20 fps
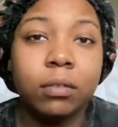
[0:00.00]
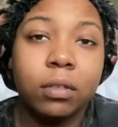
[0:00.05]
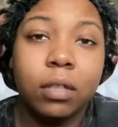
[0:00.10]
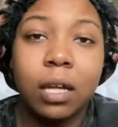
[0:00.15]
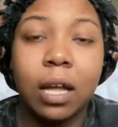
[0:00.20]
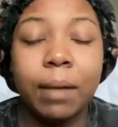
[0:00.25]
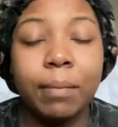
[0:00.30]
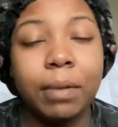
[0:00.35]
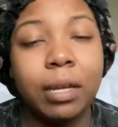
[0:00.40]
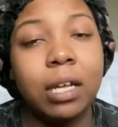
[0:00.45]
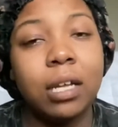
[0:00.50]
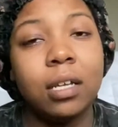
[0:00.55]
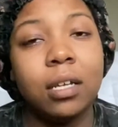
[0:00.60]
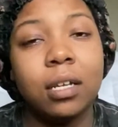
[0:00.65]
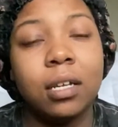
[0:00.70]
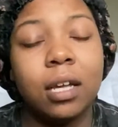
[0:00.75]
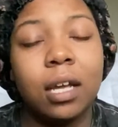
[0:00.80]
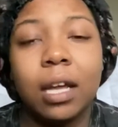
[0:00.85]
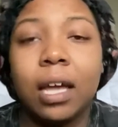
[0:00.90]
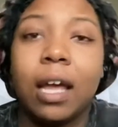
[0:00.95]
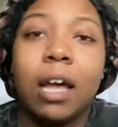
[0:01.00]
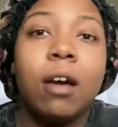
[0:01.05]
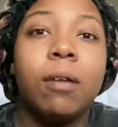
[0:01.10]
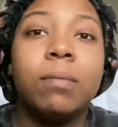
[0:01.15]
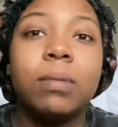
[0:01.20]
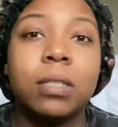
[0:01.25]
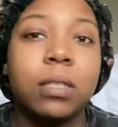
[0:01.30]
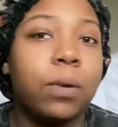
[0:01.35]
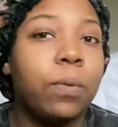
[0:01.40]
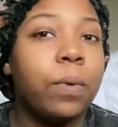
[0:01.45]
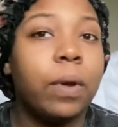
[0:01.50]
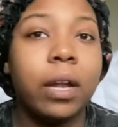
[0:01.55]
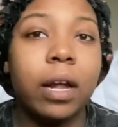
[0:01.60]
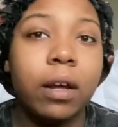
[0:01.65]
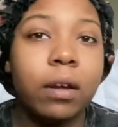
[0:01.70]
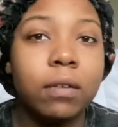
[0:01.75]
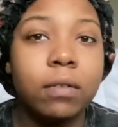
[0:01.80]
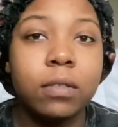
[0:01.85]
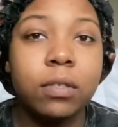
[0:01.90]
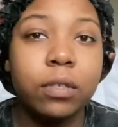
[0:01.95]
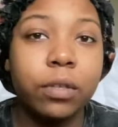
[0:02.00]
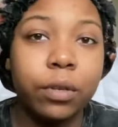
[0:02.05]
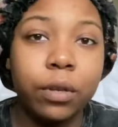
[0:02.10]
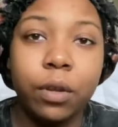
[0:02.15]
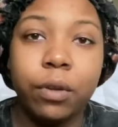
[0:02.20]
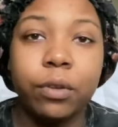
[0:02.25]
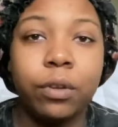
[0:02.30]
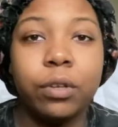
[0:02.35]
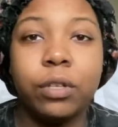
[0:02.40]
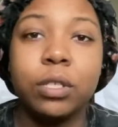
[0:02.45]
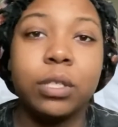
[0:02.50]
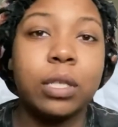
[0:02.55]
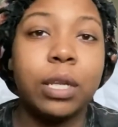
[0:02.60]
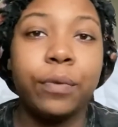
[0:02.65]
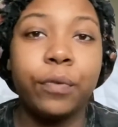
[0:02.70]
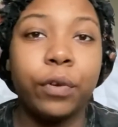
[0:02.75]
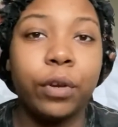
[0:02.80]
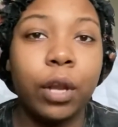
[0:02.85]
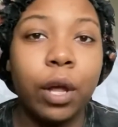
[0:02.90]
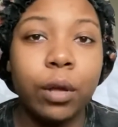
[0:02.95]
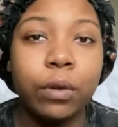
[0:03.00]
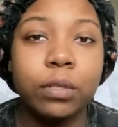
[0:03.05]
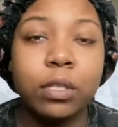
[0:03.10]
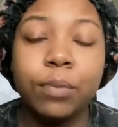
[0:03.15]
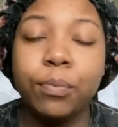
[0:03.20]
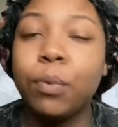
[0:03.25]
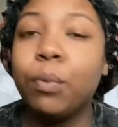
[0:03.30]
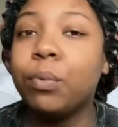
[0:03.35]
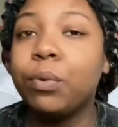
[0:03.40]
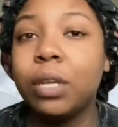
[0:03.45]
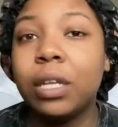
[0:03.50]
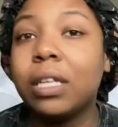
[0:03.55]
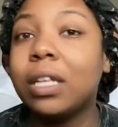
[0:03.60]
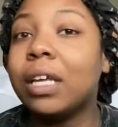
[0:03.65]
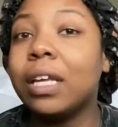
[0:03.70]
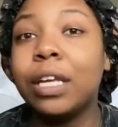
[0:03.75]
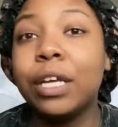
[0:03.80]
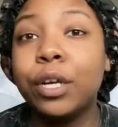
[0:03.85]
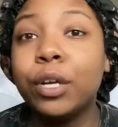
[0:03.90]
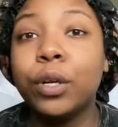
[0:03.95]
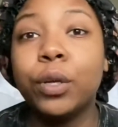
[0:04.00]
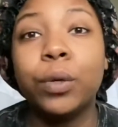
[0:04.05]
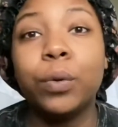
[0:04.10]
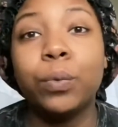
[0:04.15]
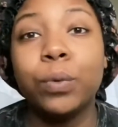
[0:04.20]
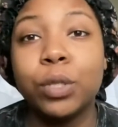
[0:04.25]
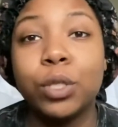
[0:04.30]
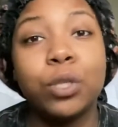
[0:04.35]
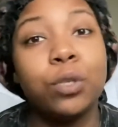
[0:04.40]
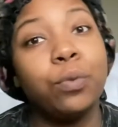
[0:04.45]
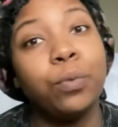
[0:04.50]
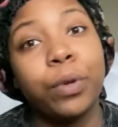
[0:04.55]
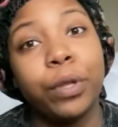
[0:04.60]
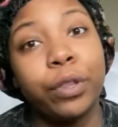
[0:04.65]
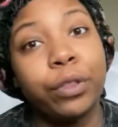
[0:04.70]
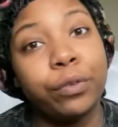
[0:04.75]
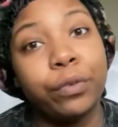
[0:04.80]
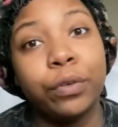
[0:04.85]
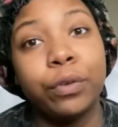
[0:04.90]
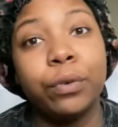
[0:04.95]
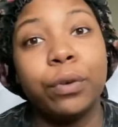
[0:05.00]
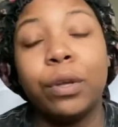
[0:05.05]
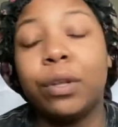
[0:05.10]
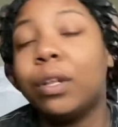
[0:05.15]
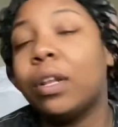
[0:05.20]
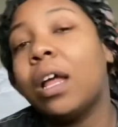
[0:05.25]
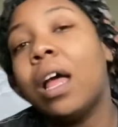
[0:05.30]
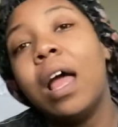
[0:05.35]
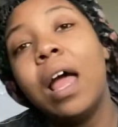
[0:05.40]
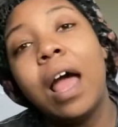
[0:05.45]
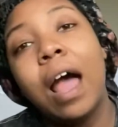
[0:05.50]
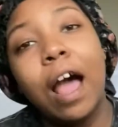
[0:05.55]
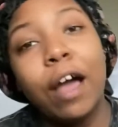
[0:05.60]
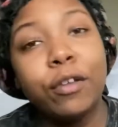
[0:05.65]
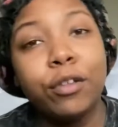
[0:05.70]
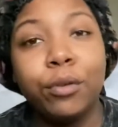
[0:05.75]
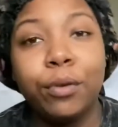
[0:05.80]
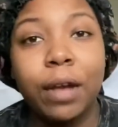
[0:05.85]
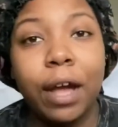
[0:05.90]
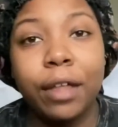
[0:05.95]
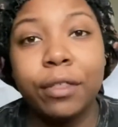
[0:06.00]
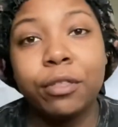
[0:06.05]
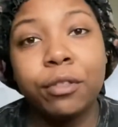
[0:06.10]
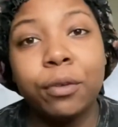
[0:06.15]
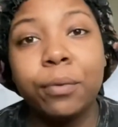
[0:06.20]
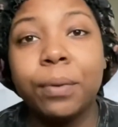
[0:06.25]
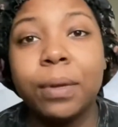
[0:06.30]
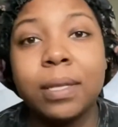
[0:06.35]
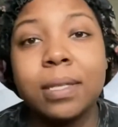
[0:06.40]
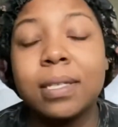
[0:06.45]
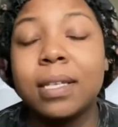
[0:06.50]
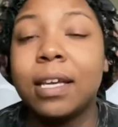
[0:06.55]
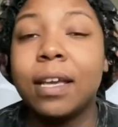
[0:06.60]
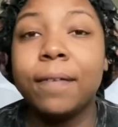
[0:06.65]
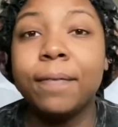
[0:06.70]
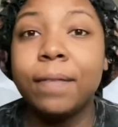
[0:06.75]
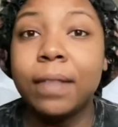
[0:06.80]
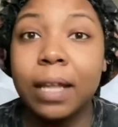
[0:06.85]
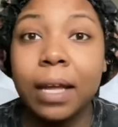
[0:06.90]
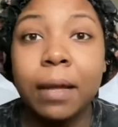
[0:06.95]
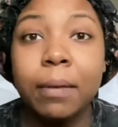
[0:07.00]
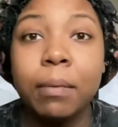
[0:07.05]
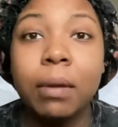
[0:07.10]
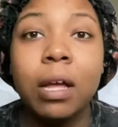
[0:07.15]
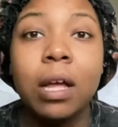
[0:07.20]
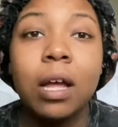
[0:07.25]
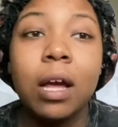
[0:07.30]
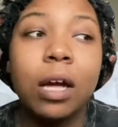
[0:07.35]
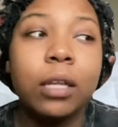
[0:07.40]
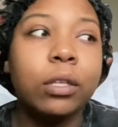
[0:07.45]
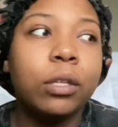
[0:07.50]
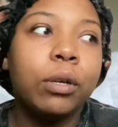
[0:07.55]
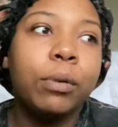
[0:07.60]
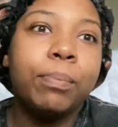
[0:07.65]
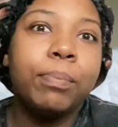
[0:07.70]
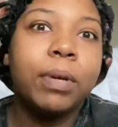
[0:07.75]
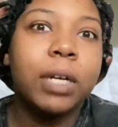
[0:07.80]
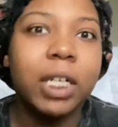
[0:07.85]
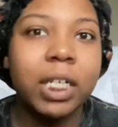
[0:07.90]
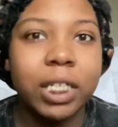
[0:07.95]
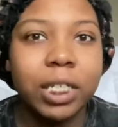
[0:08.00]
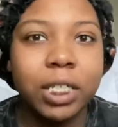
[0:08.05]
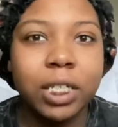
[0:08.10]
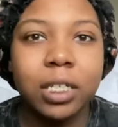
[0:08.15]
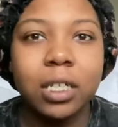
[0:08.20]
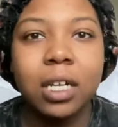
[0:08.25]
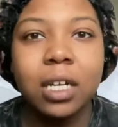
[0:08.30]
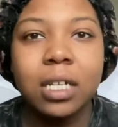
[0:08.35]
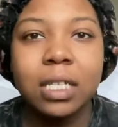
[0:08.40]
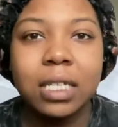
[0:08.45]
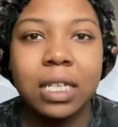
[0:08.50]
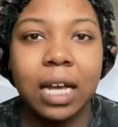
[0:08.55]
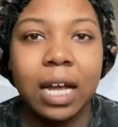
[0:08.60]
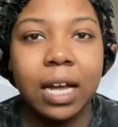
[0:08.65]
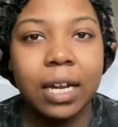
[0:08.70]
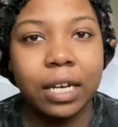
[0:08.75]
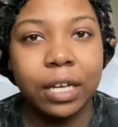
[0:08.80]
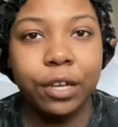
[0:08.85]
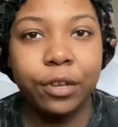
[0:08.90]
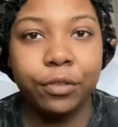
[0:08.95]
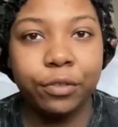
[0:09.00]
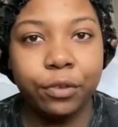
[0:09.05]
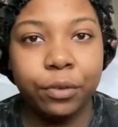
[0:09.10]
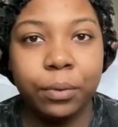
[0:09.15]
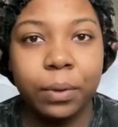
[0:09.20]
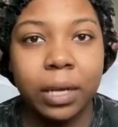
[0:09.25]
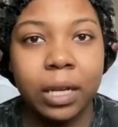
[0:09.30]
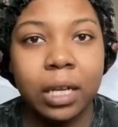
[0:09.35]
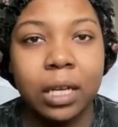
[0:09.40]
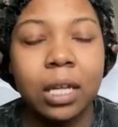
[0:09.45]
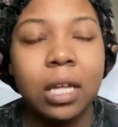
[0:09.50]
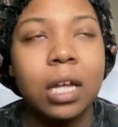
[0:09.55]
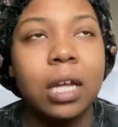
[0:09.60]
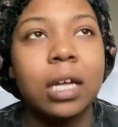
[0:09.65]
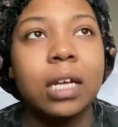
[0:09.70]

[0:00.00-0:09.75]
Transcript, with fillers: I mean, it can help someone else. You know, you just never know. Some people need to hear what you went through and how you got through it to give them a little push to how to get through it.